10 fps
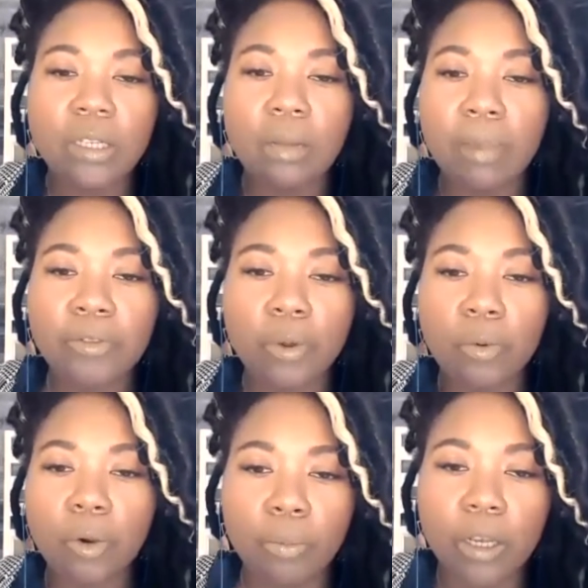about the
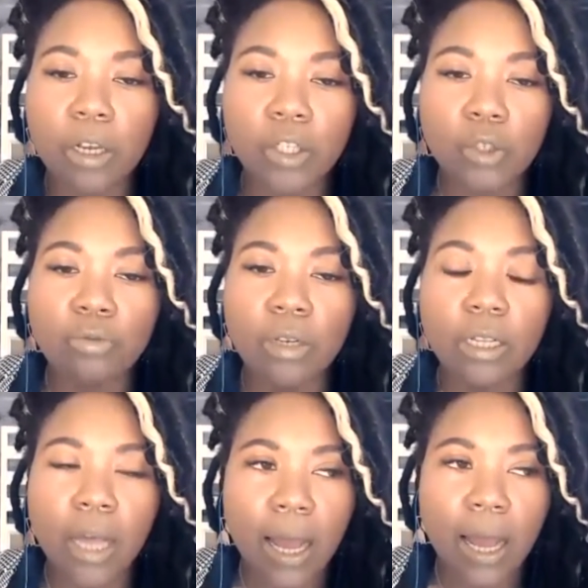work because you
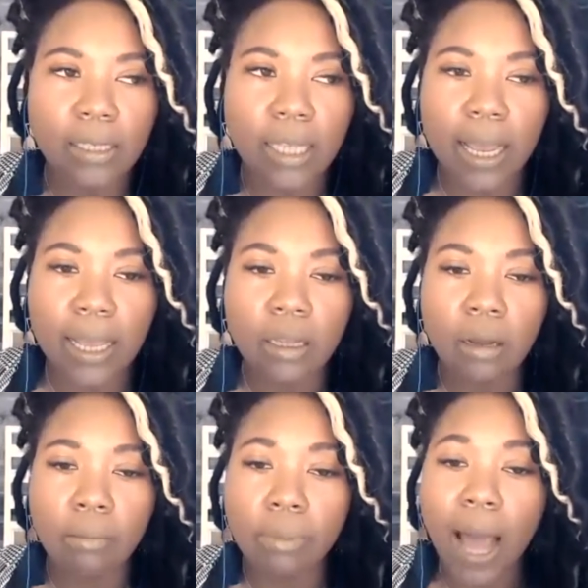realize that
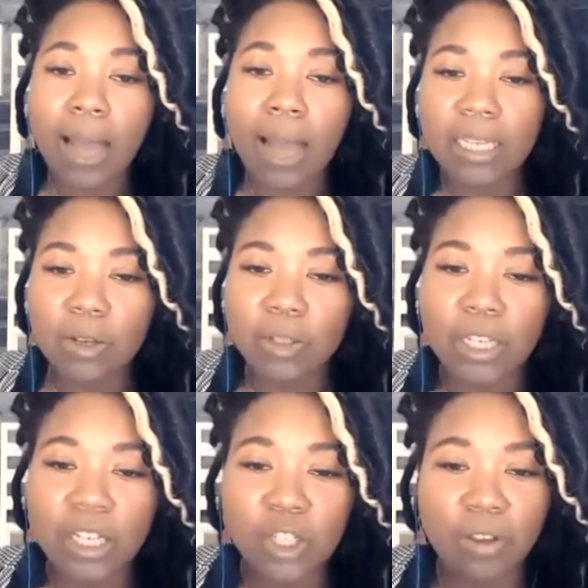block skills
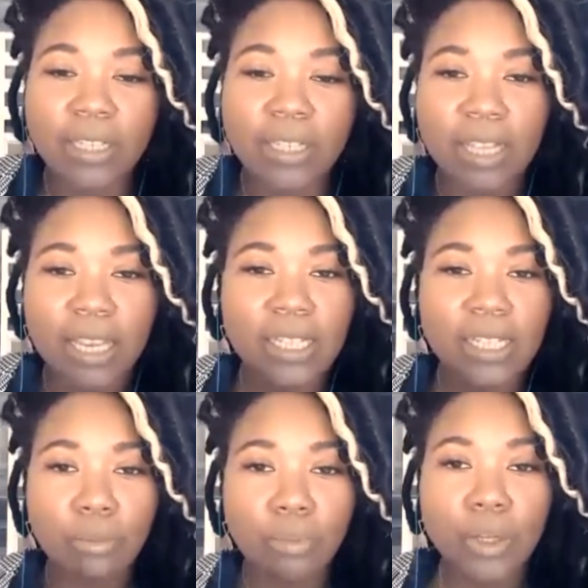can translate into
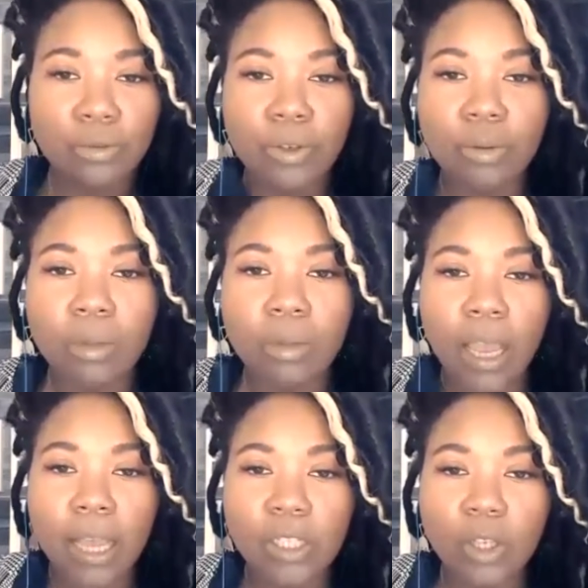the boardroom.
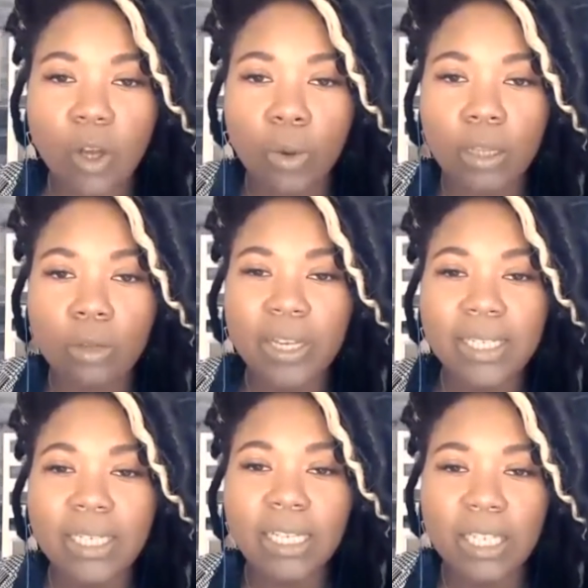And so when we're
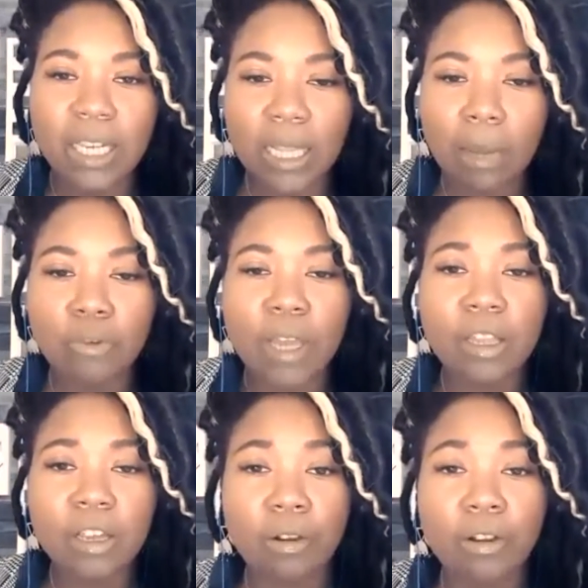teaching and I'm
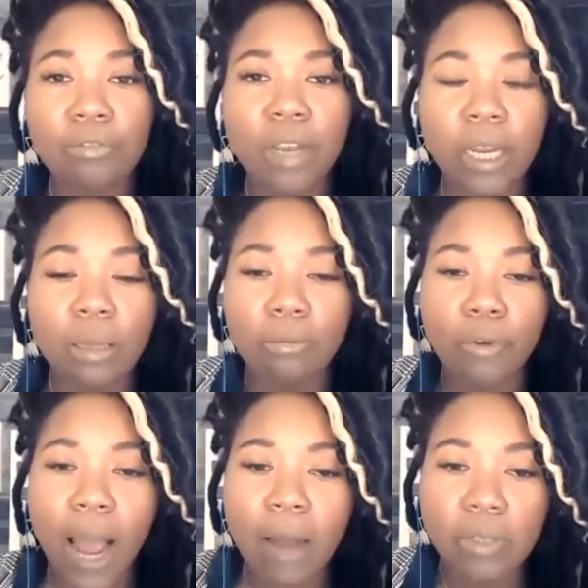creating curriculum
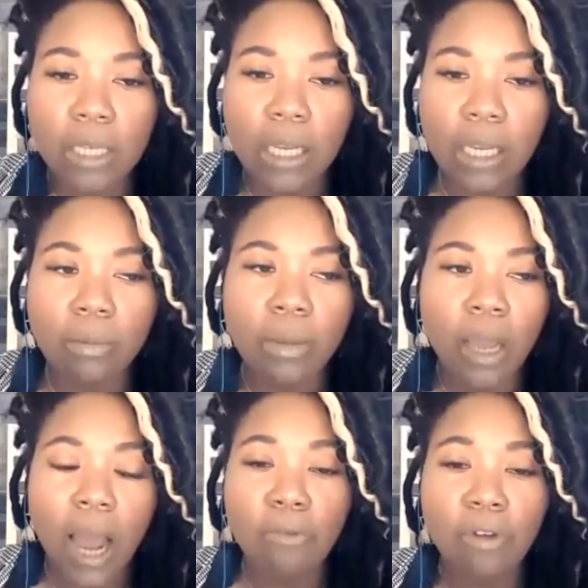for our team,
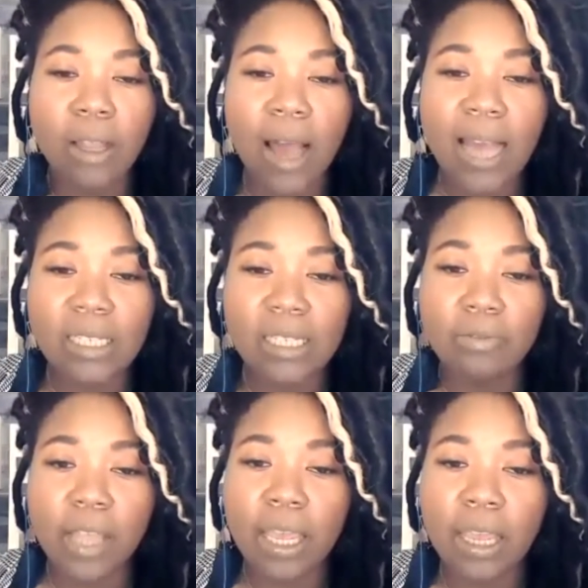I realize that
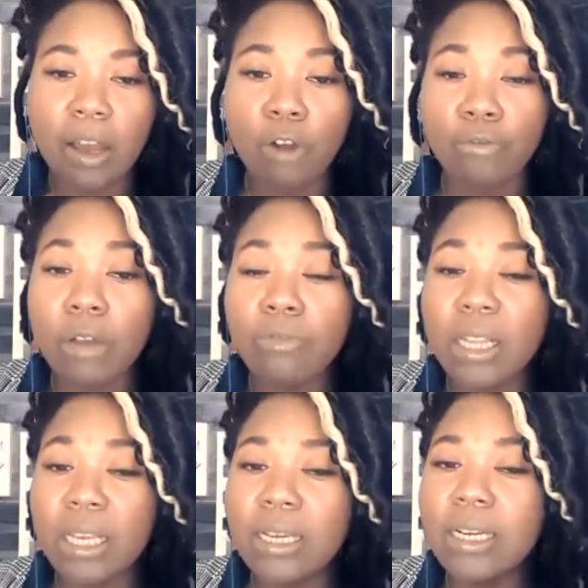if they are
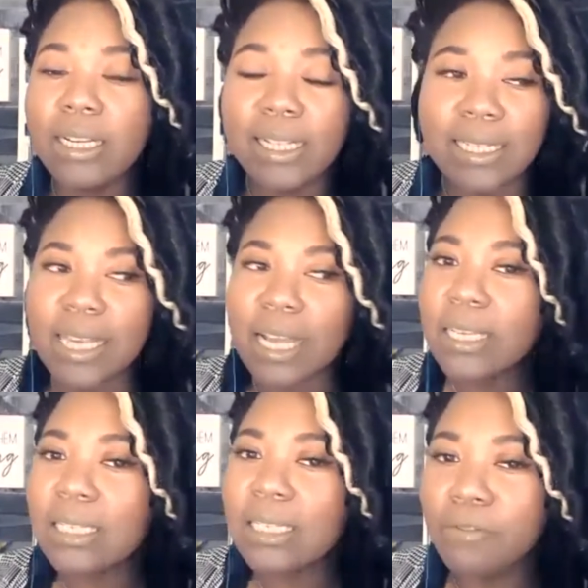really good at selling
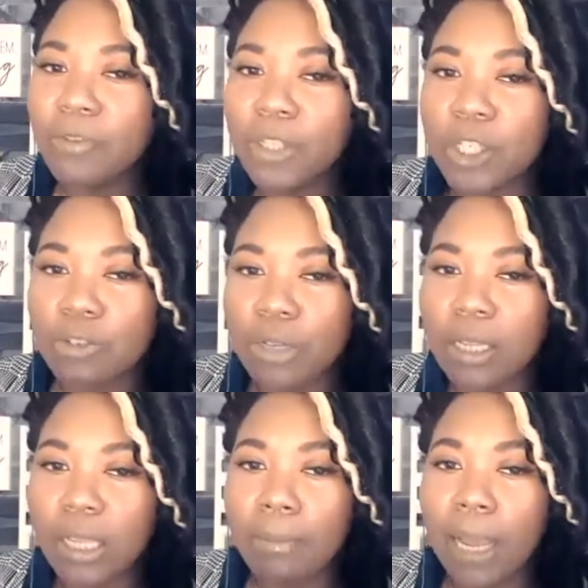stuff on the
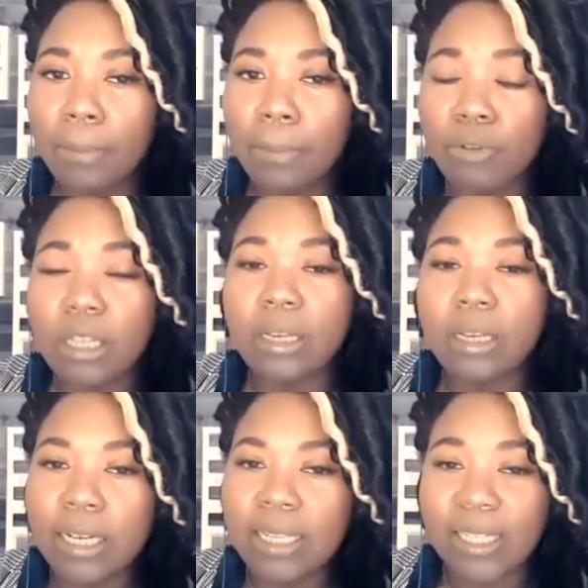street, they might be really
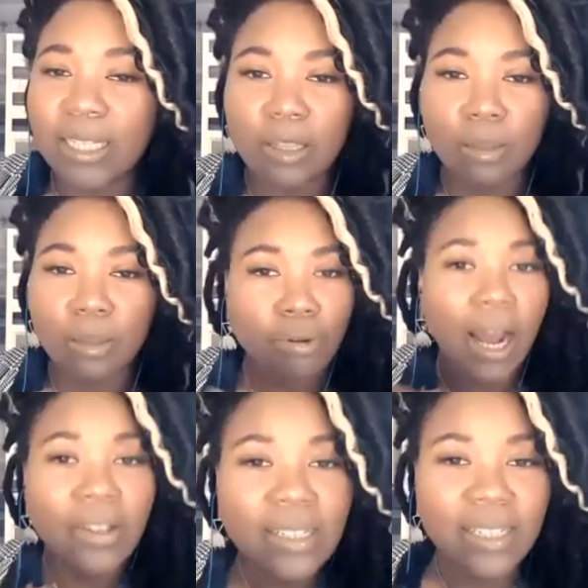good at selling the
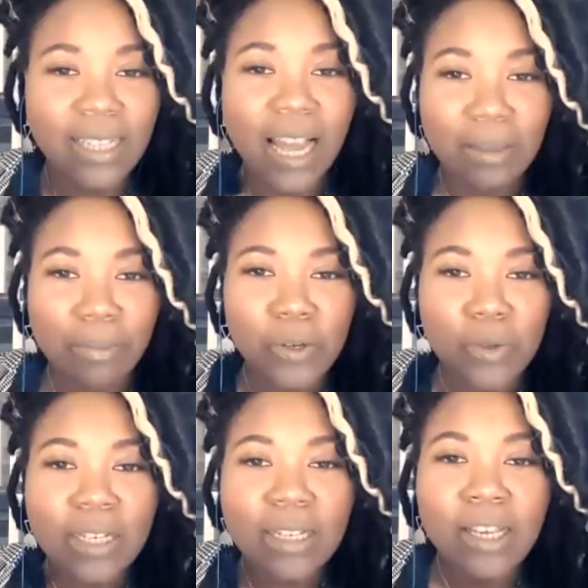product inside the
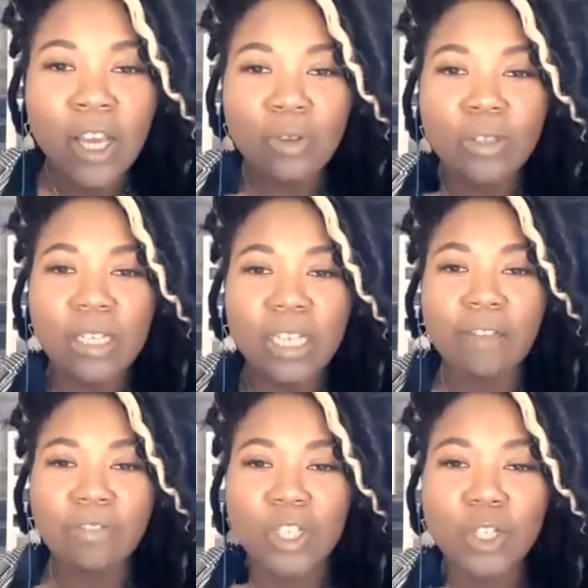building. You just
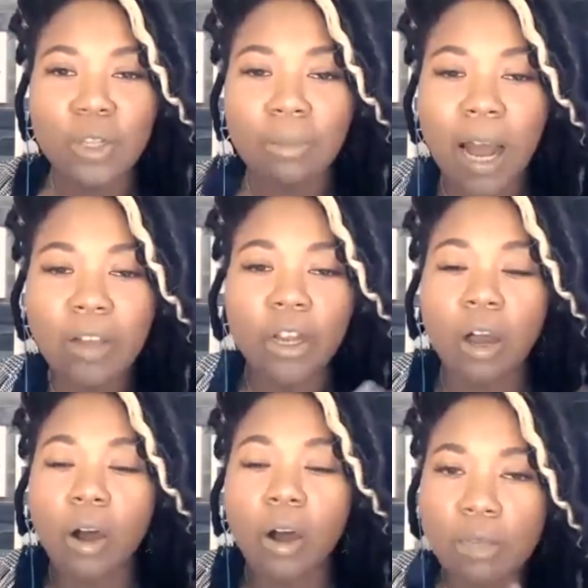have to show them how to
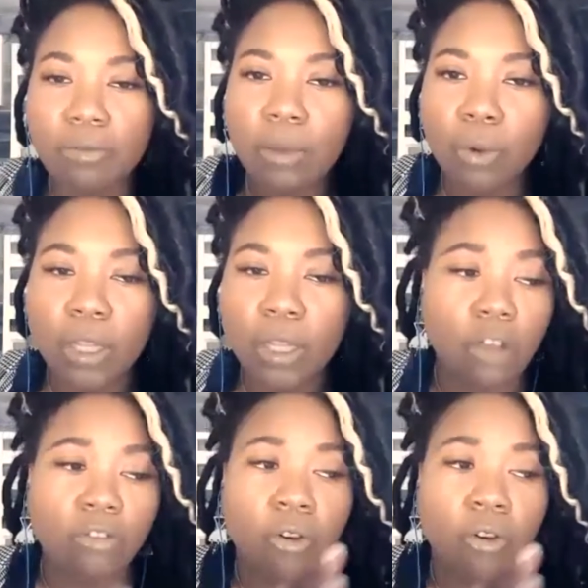cultivate what they
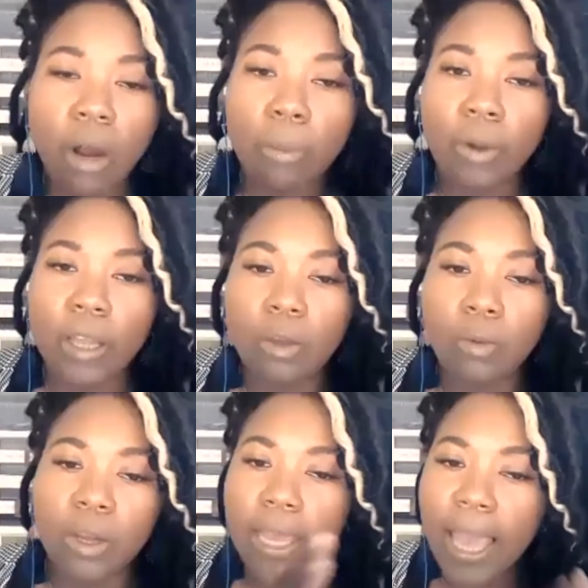grew up with and
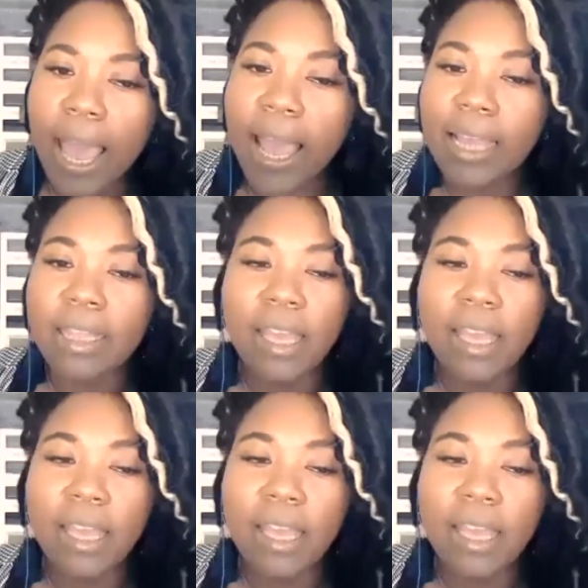what they had